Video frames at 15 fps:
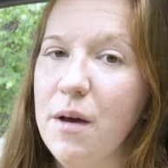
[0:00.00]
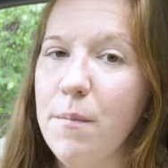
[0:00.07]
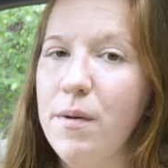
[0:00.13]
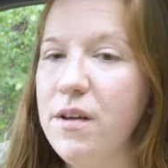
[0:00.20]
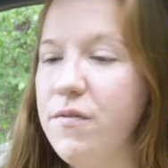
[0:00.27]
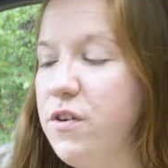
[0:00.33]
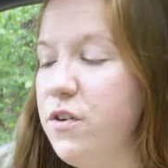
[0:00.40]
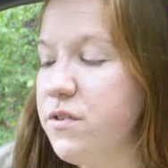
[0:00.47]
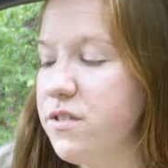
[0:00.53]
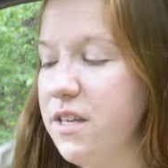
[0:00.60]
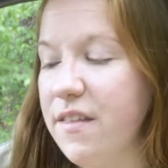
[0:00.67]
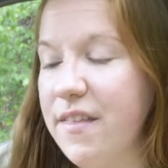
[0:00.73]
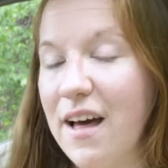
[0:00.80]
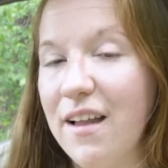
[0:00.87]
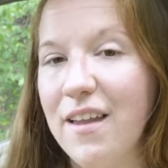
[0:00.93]
But if you see
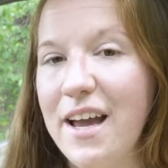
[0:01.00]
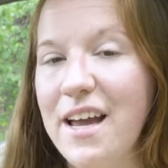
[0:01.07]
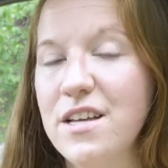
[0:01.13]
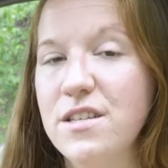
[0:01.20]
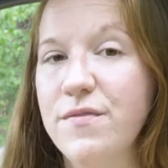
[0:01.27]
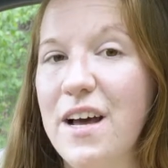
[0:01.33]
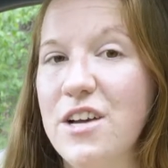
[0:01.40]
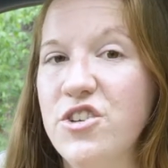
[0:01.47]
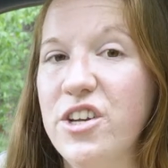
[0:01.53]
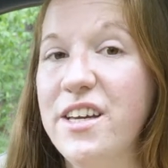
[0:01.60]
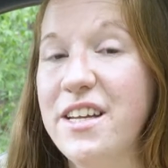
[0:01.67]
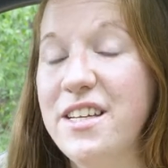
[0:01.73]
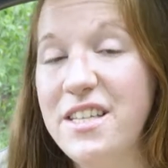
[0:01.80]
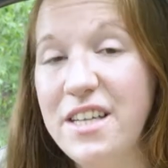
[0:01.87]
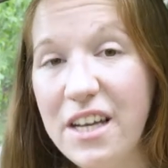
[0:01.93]
that light is flashing
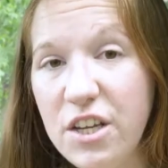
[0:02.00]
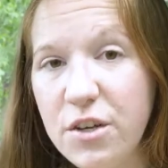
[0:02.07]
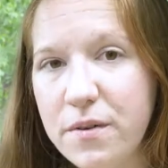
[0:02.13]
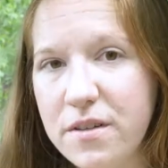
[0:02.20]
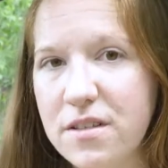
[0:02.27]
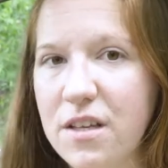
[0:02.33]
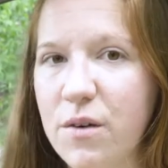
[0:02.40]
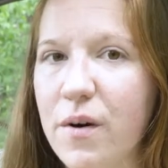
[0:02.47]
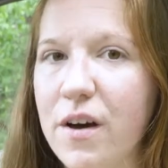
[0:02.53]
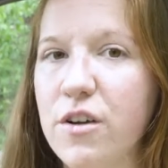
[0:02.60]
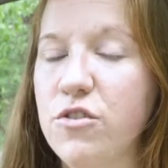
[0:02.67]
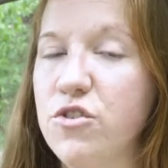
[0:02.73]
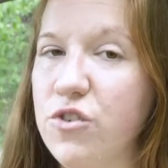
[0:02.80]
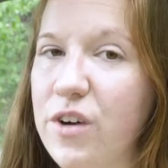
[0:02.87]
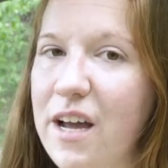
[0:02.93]
continuously while you're
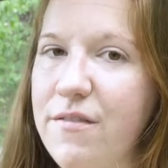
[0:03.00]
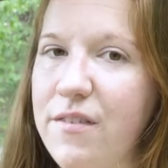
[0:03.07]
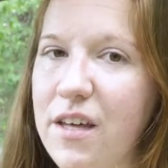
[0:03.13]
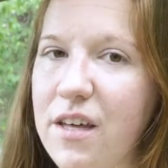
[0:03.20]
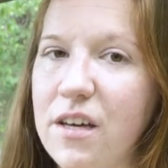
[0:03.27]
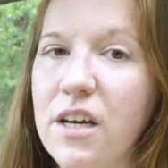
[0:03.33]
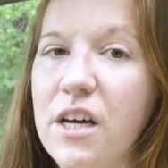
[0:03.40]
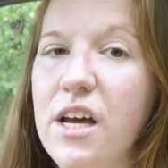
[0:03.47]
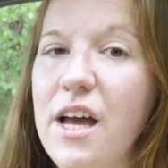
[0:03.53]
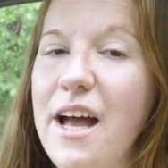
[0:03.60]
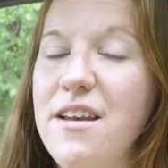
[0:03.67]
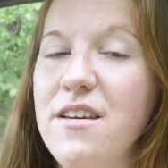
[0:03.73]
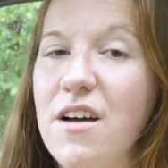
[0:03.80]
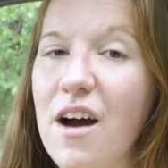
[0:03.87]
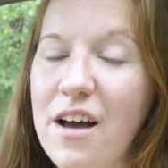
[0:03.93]
driving
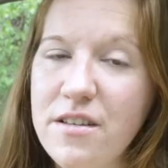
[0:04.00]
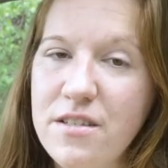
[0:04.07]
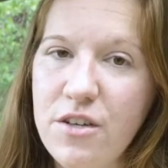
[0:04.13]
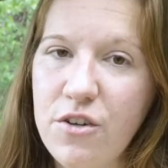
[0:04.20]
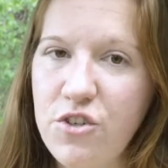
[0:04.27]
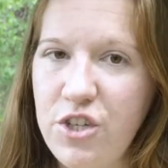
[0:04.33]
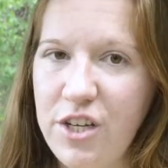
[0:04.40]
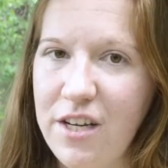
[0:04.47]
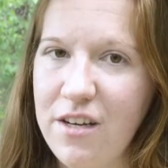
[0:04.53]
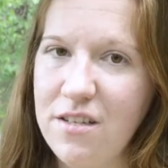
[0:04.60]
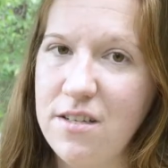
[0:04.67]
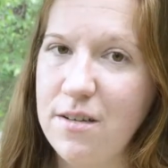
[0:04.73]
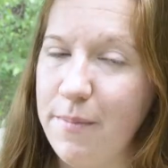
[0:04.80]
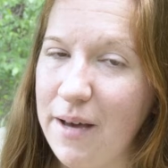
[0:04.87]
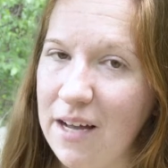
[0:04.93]
and not associated
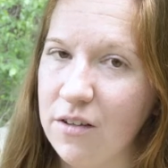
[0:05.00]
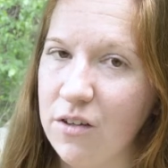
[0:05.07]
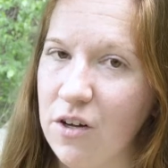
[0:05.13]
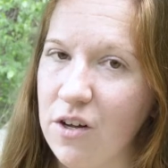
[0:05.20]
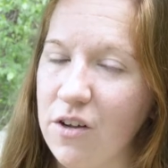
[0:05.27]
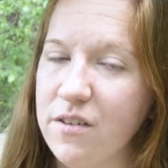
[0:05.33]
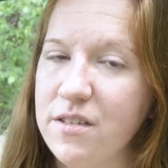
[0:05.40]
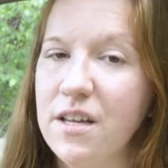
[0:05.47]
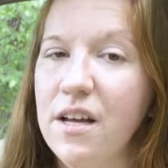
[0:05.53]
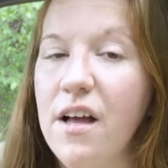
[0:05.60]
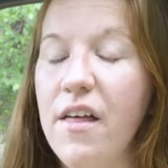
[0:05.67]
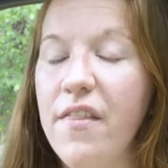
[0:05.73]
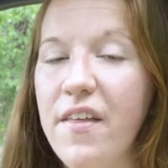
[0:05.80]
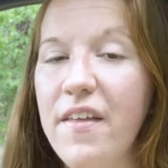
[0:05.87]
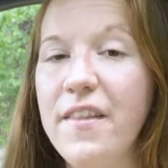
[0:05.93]
to bat calls,
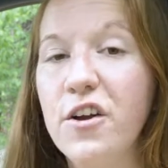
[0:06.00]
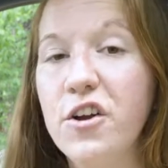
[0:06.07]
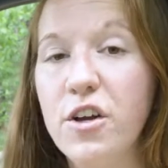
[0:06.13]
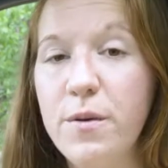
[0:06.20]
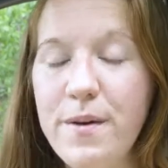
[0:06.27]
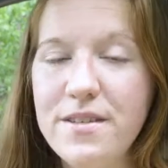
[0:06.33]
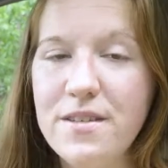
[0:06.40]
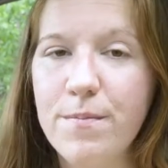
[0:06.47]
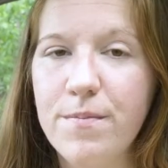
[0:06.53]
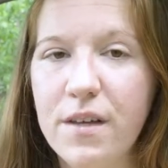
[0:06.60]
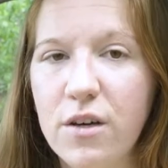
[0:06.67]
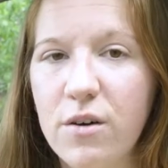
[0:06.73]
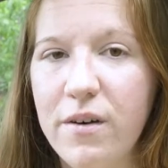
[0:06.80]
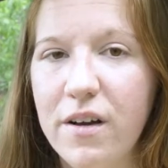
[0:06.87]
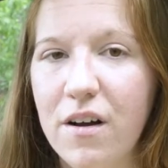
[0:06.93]
then there could be something
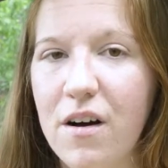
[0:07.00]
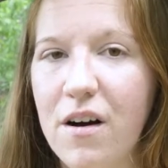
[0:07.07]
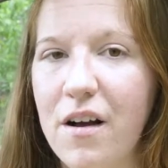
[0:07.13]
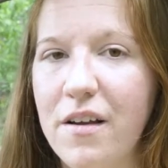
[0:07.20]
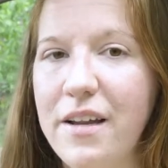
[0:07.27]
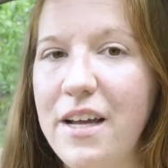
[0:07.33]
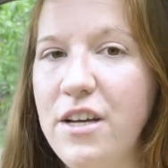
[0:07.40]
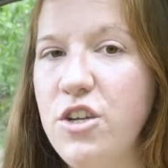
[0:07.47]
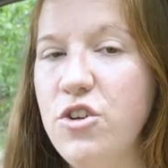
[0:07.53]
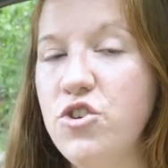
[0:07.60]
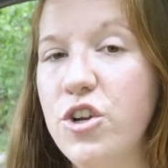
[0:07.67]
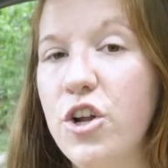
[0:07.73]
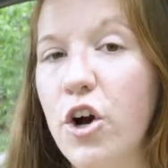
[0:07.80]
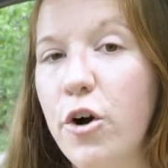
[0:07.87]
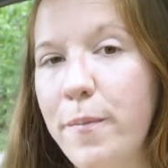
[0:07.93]
going on, and you
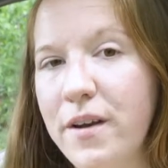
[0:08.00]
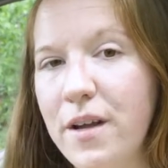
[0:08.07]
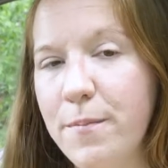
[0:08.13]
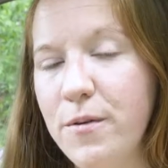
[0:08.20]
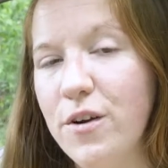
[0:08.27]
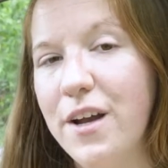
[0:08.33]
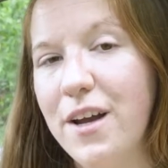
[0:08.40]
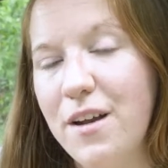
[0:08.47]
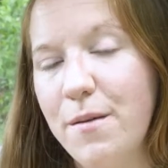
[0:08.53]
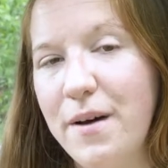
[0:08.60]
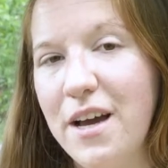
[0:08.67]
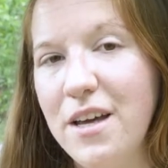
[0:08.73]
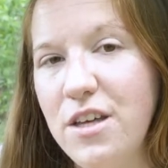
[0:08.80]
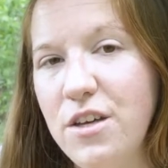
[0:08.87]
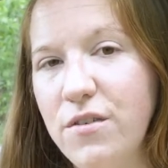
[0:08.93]
should open up your
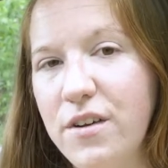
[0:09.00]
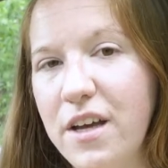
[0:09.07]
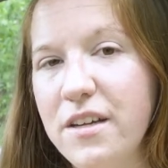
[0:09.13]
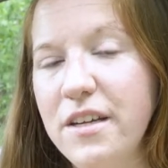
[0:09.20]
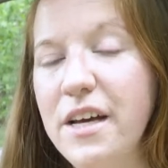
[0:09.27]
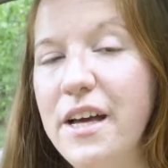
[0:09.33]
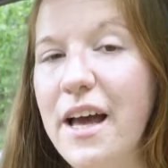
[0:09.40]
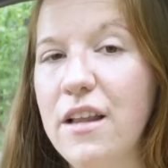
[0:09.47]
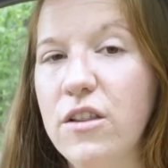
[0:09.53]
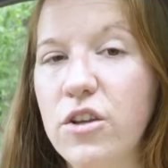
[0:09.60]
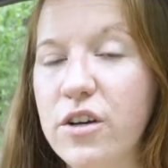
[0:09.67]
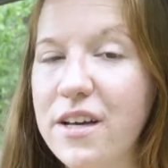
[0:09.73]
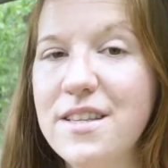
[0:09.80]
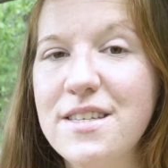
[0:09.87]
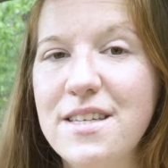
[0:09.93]
Anabat unit and
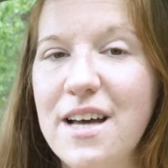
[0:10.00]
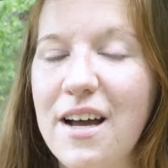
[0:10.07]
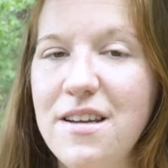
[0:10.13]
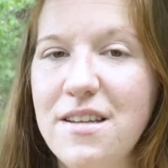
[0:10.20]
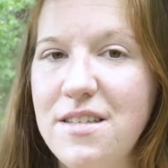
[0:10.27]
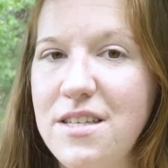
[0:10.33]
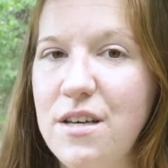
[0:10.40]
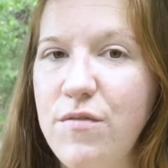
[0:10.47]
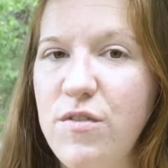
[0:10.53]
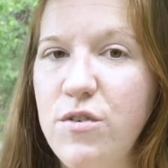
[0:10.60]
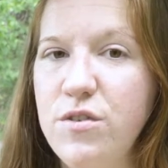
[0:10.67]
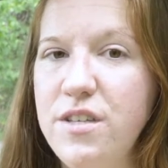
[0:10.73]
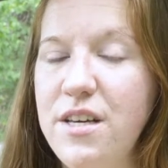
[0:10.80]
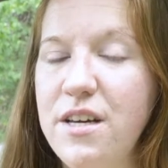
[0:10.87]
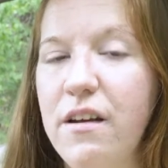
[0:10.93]
look inside to see if you
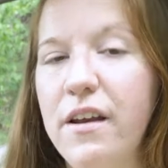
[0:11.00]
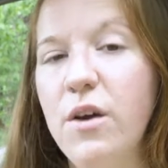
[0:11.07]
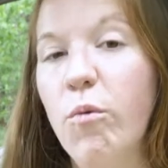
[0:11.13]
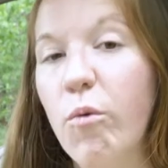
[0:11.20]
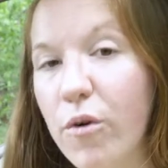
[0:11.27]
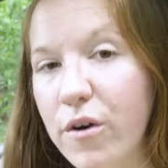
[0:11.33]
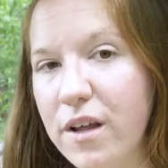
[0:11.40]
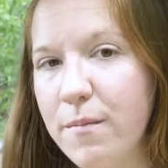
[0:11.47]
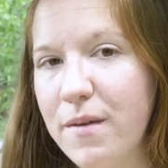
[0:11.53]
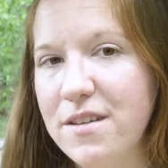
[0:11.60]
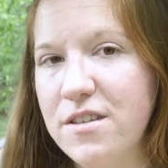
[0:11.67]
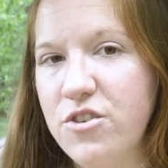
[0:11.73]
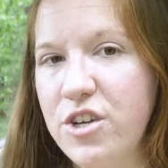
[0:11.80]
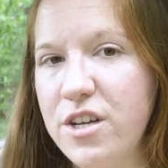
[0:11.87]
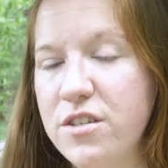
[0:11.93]
see any warning
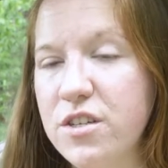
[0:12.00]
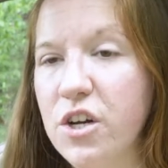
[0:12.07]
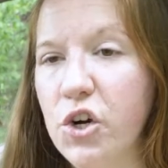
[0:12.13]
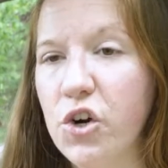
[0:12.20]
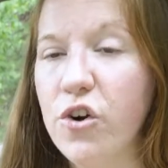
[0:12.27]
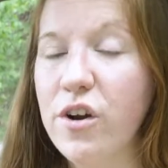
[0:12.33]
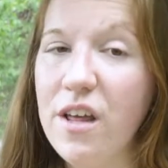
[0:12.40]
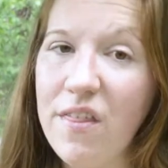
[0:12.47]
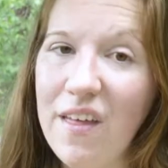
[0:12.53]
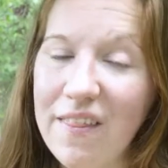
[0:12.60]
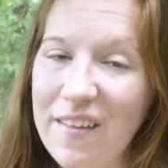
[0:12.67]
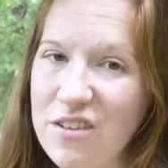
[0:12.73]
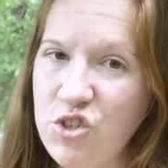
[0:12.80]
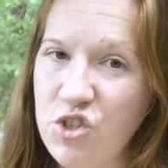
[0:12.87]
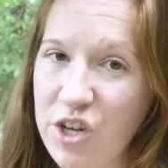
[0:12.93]
messages or anything
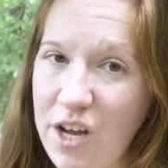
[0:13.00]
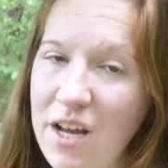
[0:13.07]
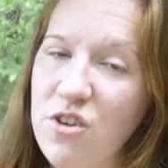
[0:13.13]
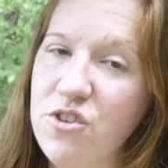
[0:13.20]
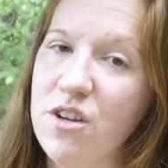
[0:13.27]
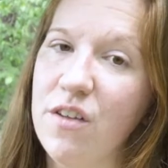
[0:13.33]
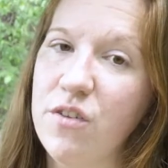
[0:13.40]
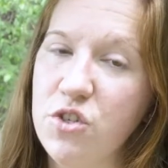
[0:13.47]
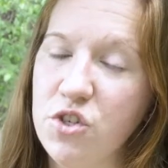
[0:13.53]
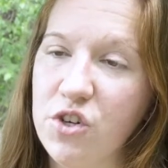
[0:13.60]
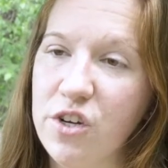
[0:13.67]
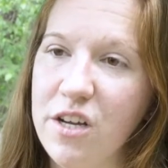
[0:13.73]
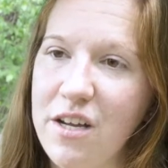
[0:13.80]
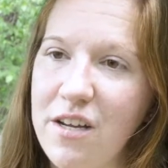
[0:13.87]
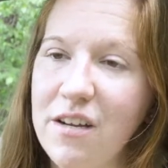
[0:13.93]
that's changed on the
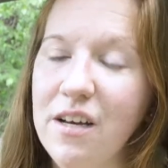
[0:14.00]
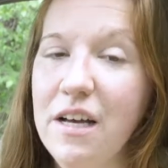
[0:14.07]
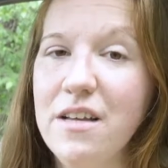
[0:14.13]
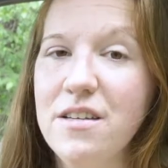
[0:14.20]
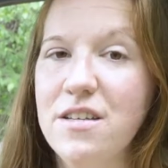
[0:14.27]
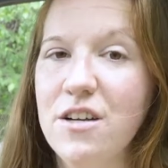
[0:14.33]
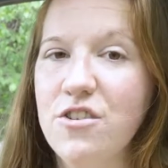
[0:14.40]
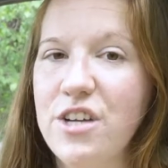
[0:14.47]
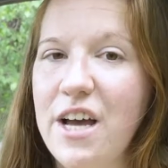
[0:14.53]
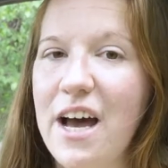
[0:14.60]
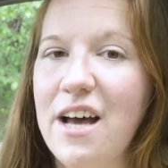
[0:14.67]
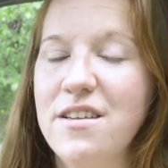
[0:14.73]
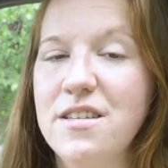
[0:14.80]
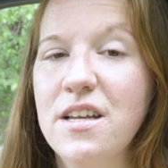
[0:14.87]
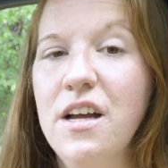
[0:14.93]
screen, such
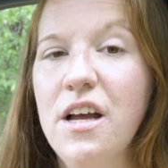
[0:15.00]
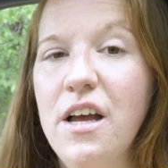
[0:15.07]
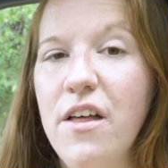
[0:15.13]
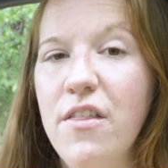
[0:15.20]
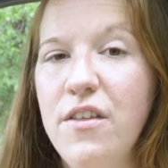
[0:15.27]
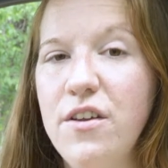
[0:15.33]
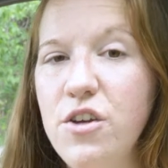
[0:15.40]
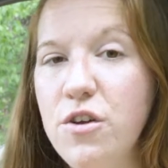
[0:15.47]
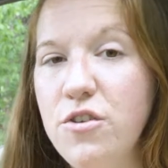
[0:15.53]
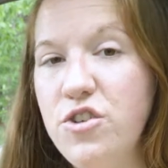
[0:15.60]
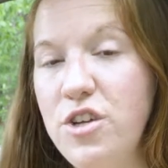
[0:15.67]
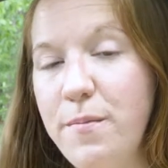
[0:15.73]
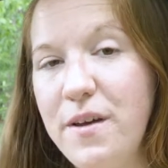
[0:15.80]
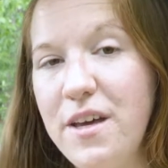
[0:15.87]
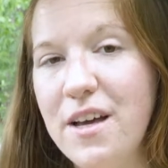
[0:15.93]
as the
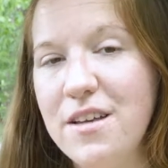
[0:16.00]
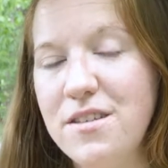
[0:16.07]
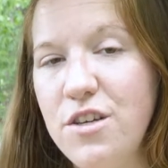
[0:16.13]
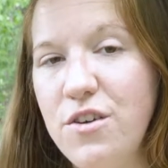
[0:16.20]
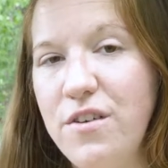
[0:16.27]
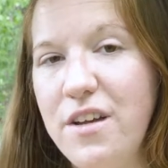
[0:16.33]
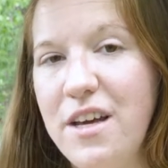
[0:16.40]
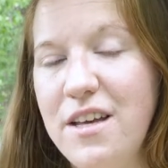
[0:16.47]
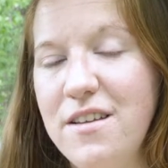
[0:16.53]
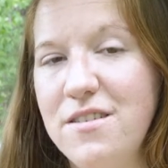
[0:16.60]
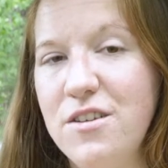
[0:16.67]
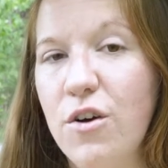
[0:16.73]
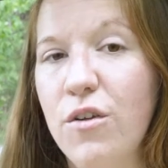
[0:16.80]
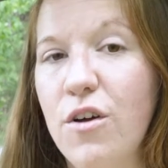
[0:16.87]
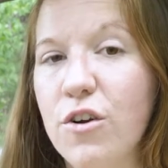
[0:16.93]
GPS unit is
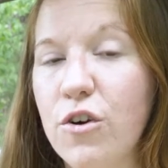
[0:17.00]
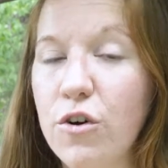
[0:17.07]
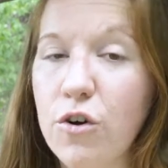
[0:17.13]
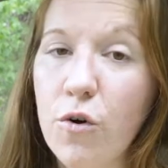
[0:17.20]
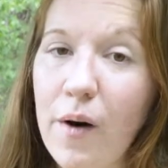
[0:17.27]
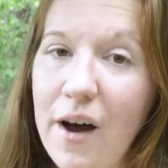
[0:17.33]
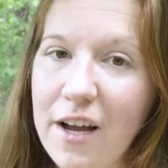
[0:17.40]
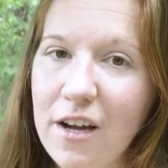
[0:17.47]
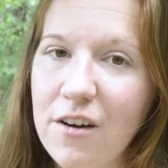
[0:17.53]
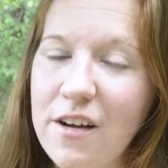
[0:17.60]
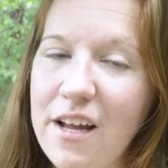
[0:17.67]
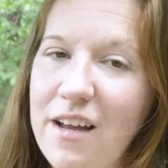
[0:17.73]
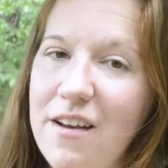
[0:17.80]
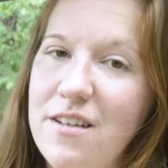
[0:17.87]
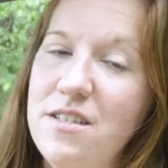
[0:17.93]
no longer required
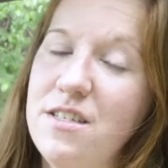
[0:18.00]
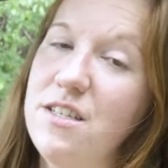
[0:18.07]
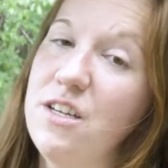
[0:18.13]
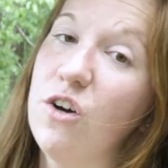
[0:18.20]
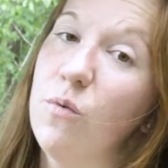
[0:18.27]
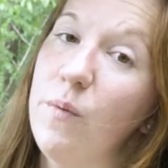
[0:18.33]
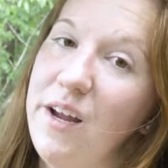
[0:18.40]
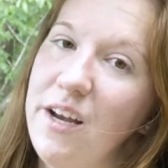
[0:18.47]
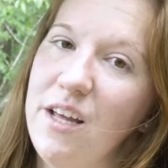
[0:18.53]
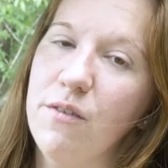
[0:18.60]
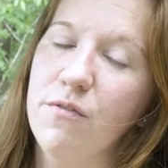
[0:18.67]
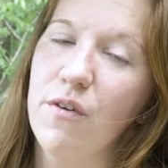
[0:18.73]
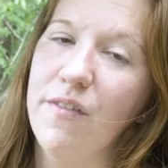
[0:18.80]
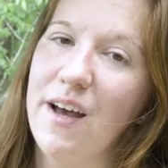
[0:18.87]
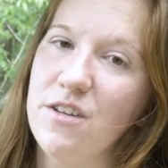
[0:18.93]
and it's still waiting
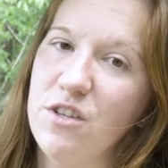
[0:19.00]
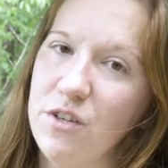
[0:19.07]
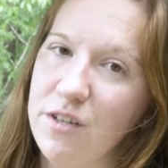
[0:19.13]
for that to